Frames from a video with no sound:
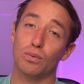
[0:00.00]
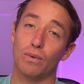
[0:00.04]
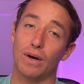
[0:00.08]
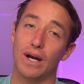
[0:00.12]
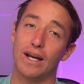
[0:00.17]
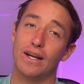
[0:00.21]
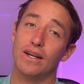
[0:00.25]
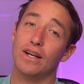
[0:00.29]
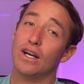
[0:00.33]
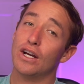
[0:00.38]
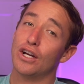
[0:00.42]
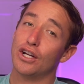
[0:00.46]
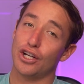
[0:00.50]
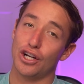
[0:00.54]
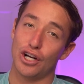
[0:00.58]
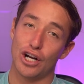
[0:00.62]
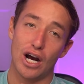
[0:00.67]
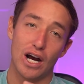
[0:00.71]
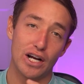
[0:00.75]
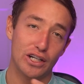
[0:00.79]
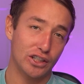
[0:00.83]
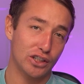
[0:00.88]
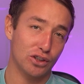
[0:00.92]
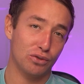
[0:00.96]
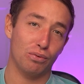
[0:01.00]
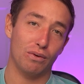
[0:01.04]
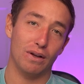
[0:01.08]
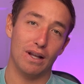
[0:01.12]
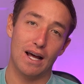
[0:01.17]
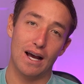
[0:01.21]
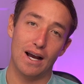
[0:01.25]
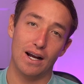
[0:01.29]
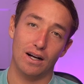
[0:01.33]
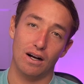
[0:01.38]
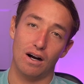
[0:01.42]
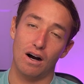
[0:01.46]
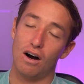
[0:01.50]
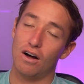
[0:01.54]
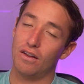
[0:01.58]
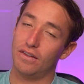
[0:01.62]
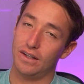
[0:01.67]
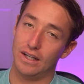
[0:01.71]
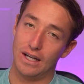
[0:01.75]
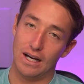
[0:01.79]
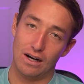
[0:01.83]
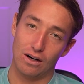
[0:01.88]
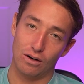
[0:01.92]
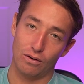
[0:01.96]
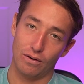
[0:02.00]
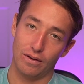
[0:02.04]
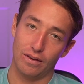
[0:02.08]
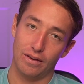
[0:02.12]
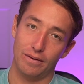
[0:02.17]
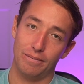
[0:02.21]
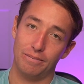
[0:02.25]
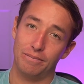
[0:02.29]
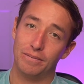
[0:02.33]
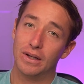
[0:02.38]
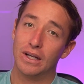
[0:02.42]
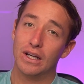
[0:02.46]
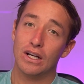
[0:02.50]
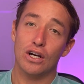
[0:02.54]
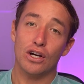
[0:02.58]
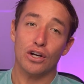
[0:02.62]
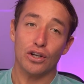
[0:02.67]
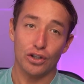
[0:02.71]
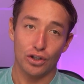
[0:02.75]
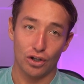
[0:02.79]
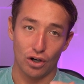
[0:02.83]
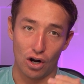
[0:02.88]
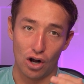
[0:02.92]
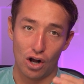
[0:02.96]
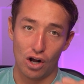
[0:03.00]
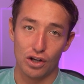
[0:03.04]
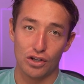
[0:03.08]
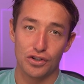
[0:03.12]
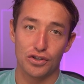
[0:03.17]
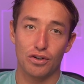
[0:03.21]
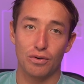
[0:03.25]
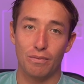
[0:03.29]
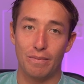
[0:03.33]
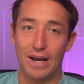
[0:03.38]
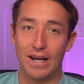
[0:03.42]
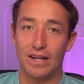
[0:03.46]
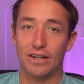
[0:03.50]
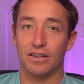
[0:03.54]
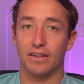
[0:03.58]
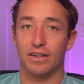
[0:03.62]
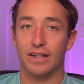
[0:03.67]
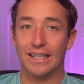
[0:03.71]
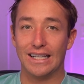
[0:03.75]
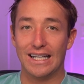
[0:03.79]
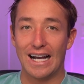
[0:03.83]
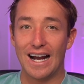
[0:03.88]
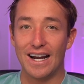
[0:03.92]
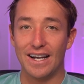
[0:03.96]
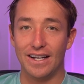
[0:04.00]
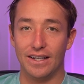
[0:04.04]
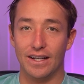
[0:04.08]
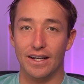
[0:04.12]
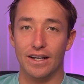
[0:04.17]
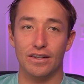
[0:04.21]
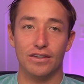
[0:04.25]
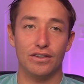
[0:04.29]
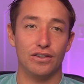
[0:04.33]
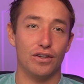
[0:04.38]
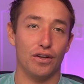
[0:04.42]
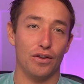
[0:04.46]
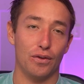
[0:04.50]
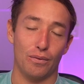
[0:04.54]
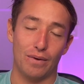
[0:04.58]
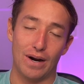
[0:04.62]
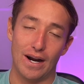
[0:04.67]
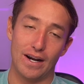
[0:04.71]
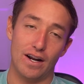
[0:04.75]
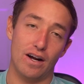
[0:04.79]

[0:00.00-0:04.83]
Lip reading: way, you're not just relying on the algorithm, you're also manually guiding it to the right